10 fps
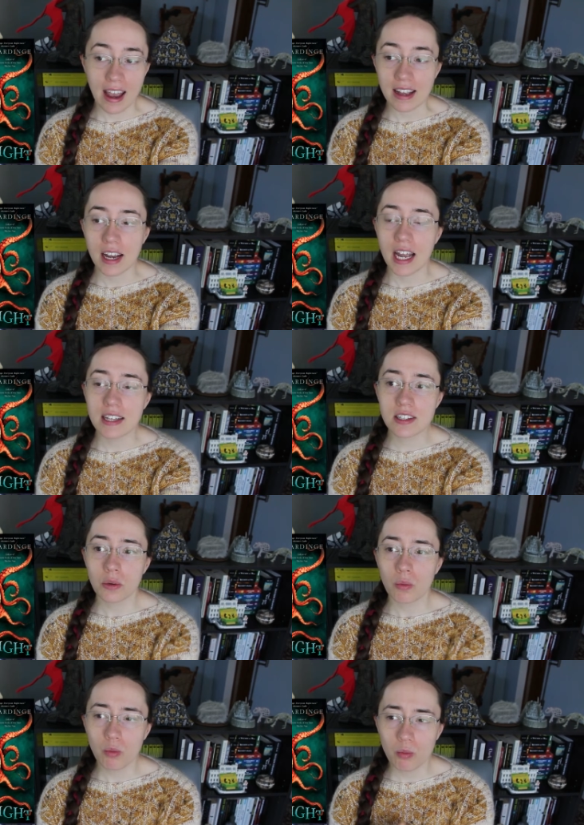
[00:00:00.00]
it, it's
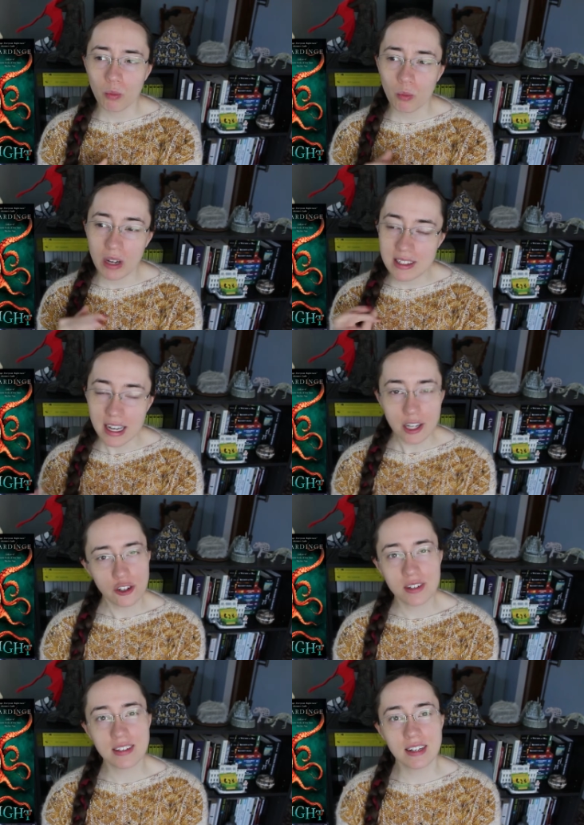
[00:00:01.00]
a it's
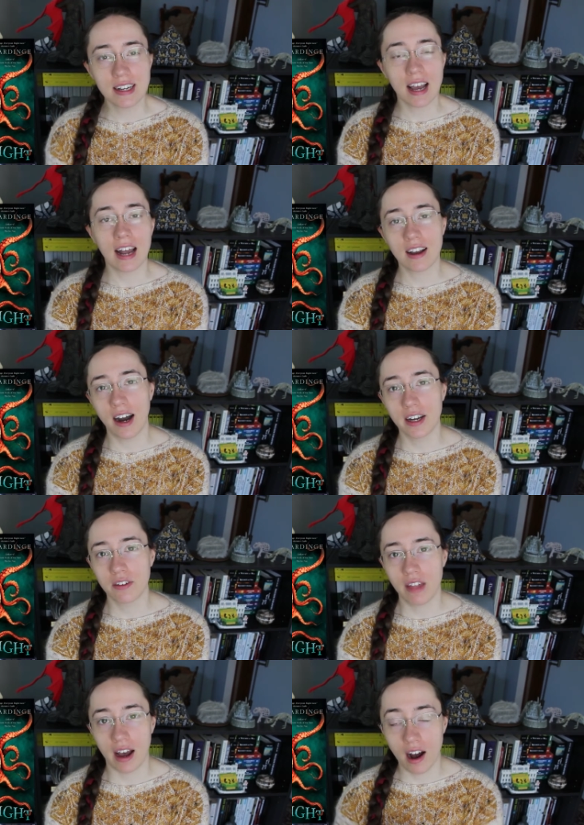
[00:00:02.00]
interesting at kind
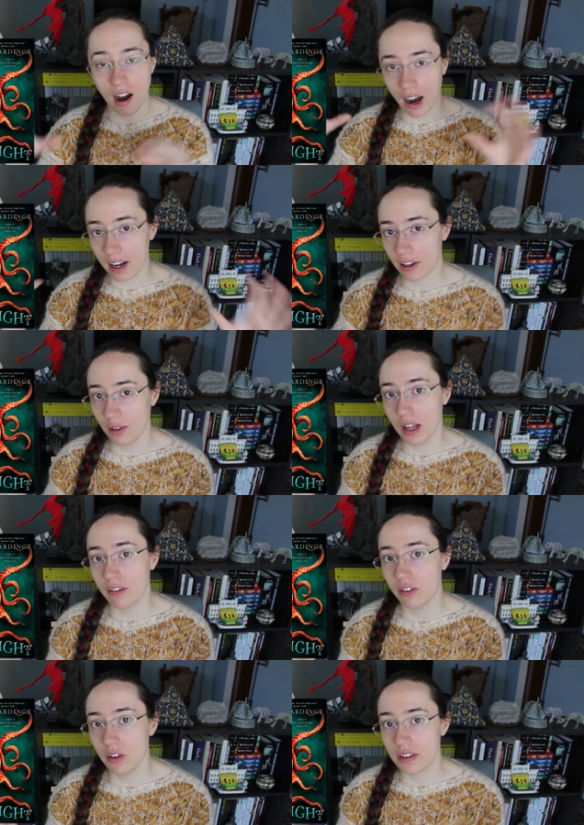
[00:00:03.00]
of that higher
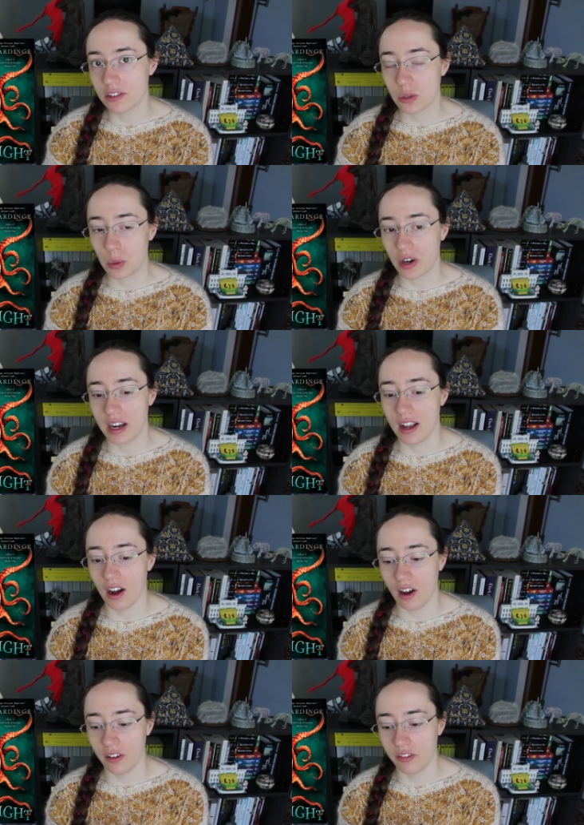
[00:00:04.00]
level the story
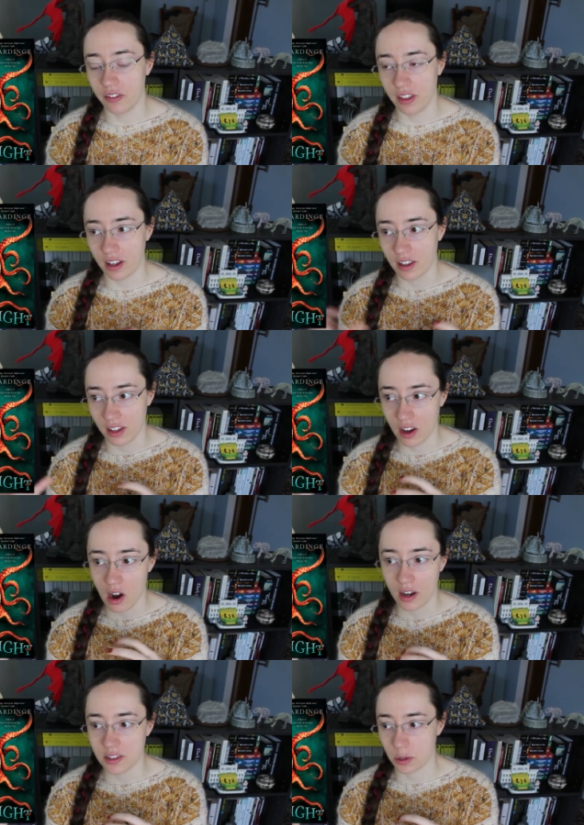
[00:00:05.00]
of the the
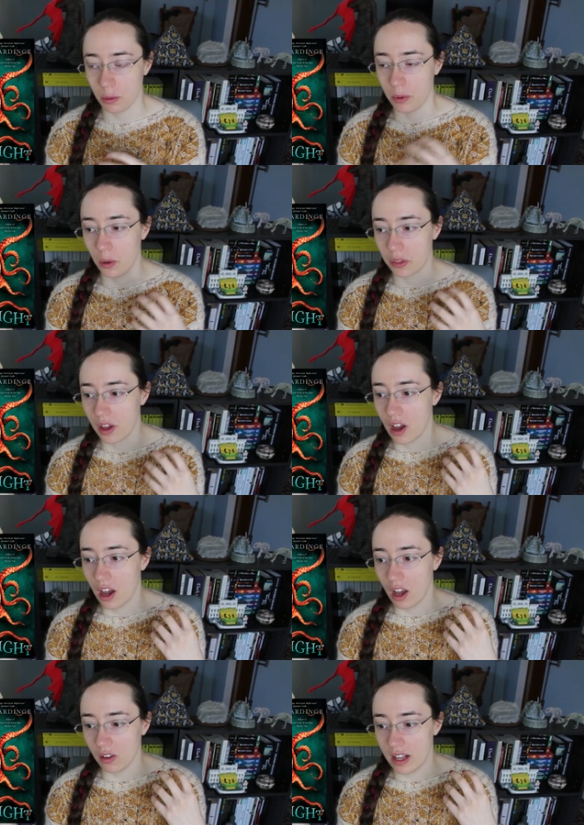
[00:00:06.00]
gods who are both
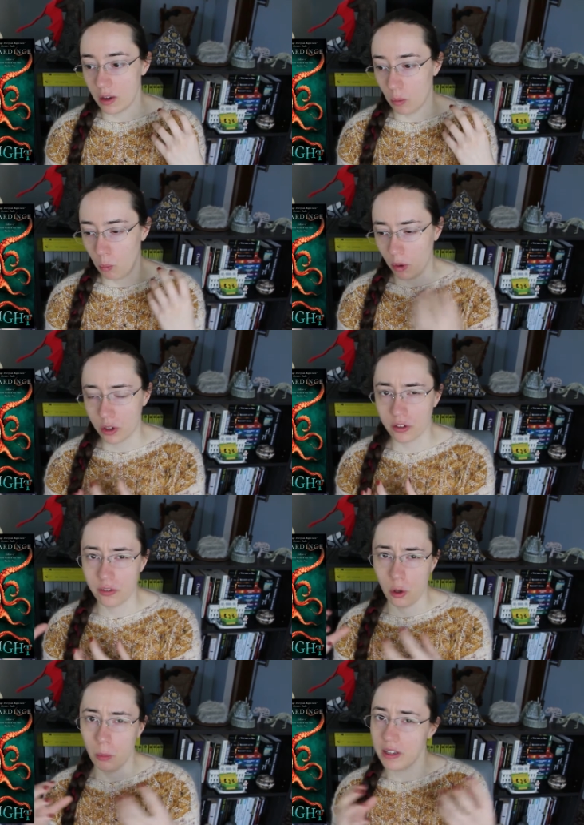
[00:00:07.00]
like
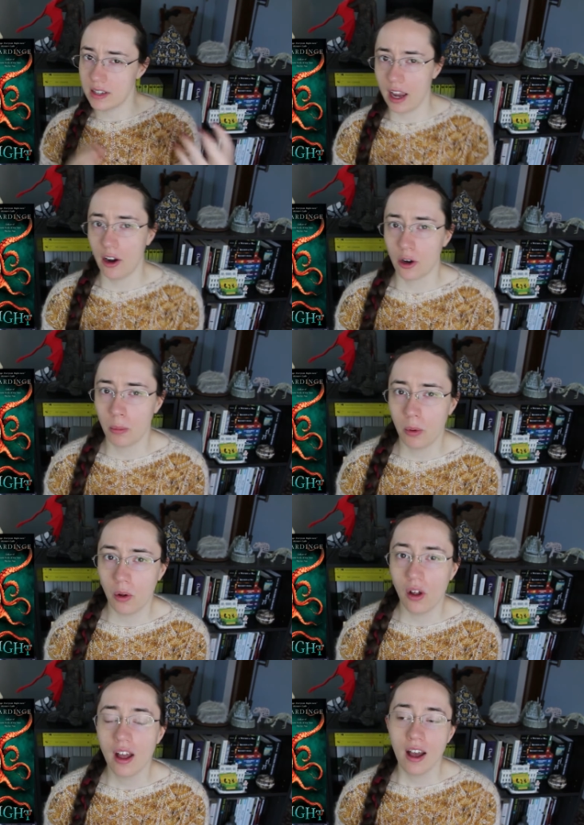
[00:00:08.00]
wonderful but
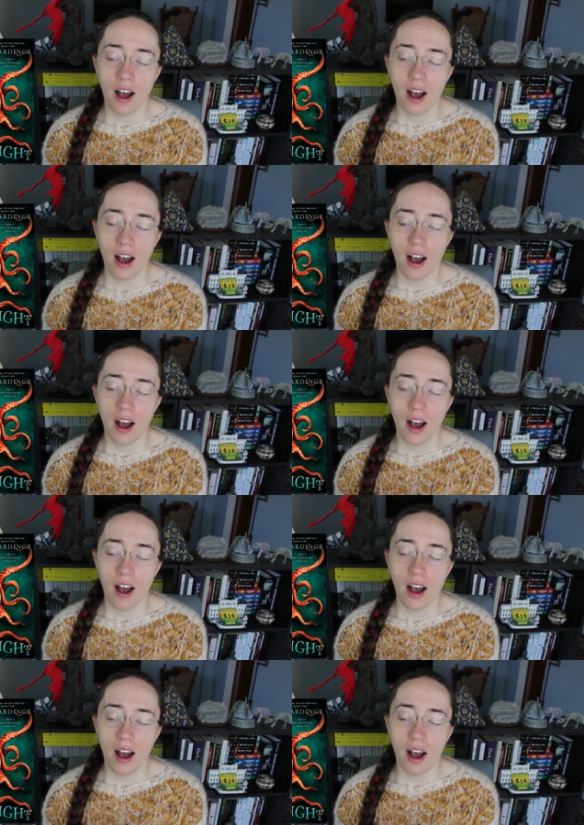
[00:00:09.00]
terrible.